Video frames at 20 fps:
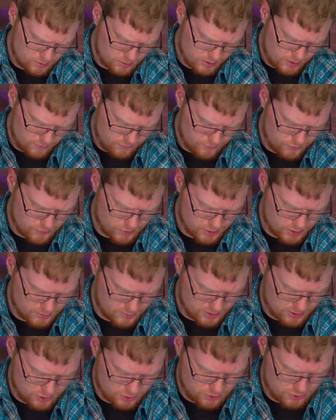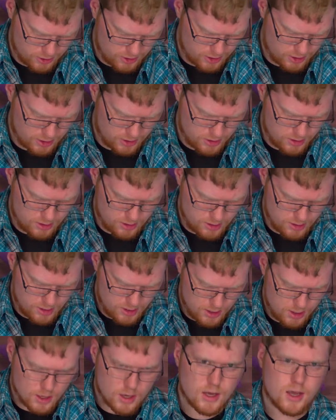difference between
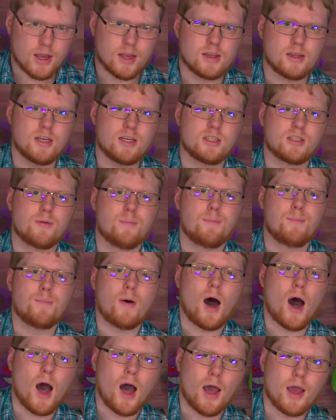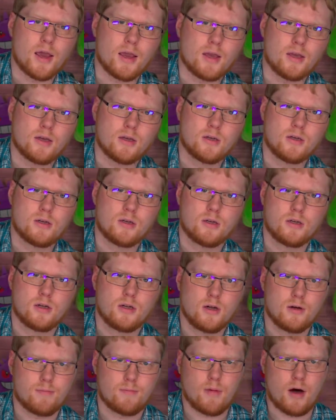at least my
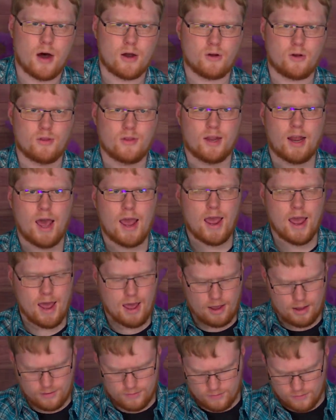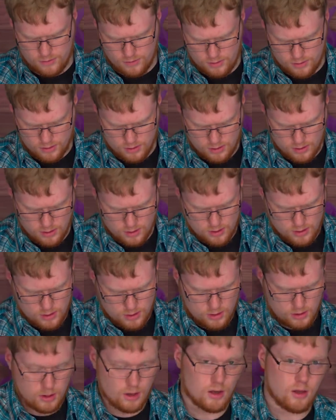model that I have,
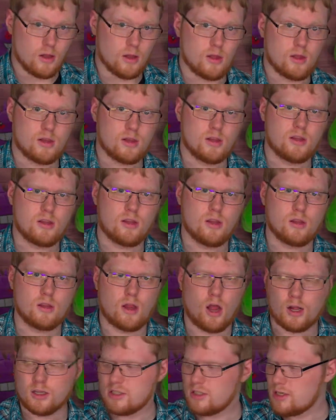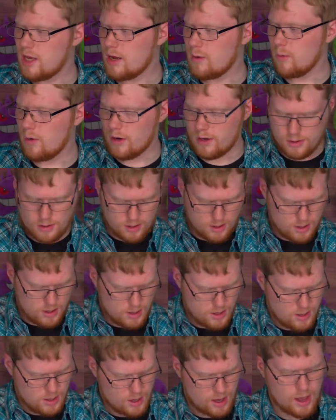the launch day one,
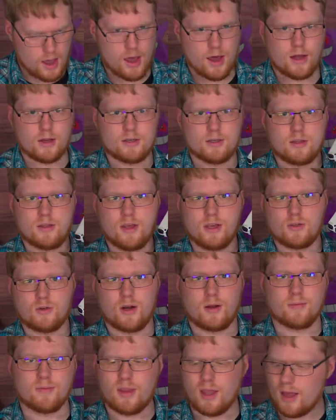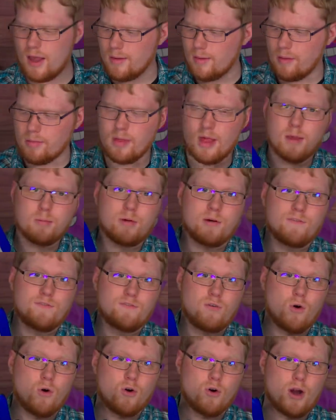and this one. I'm saying
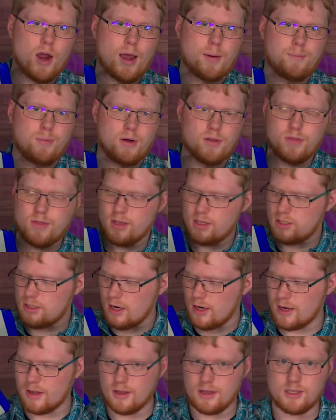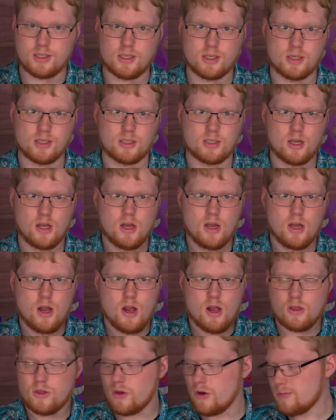before I put this on it, this is
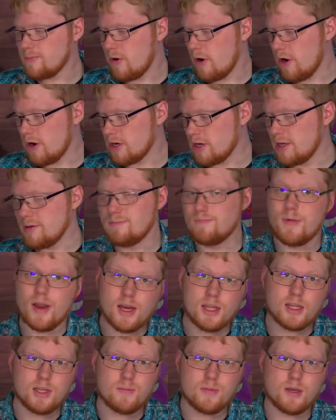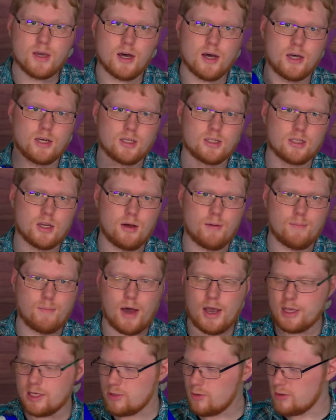third party, mainly because
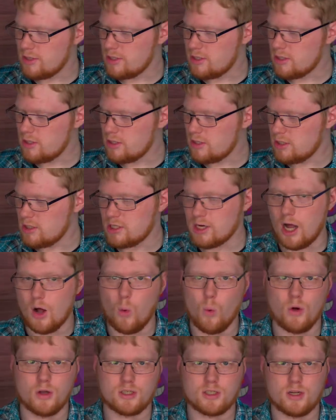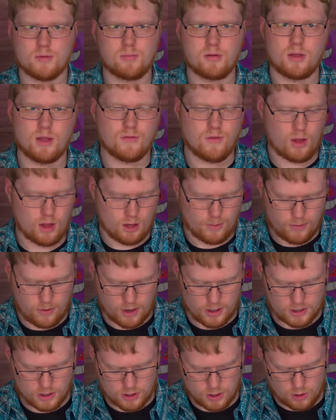my switch shell was completely falling
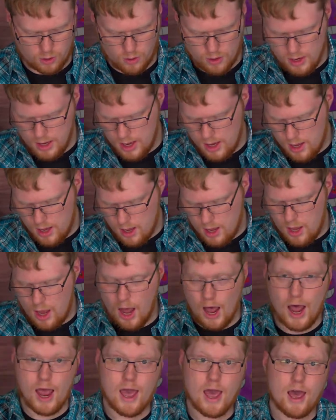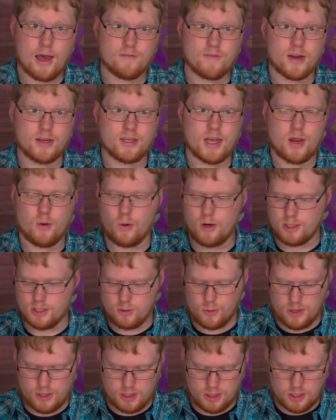apart. So I have a day one
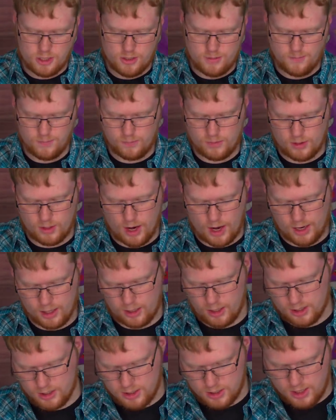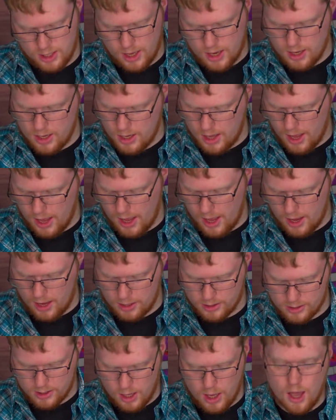switch, got it launch day,
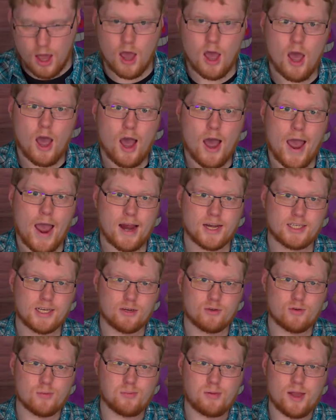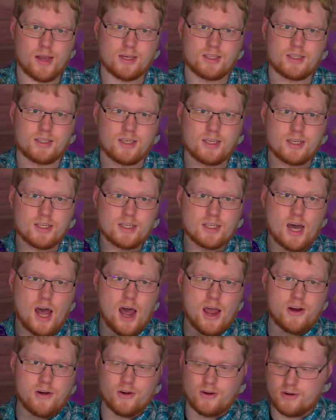and I actually had to replace the
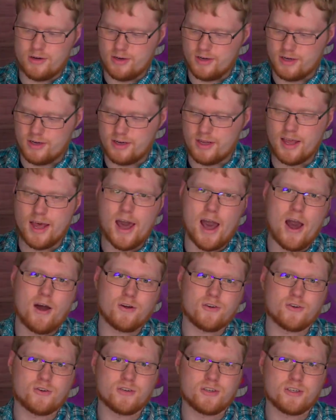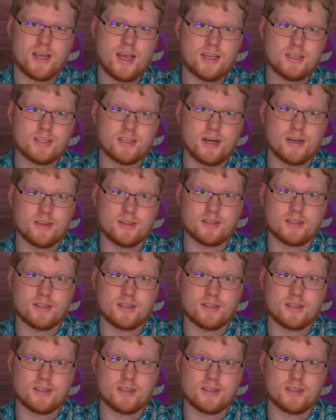entire outer casing on this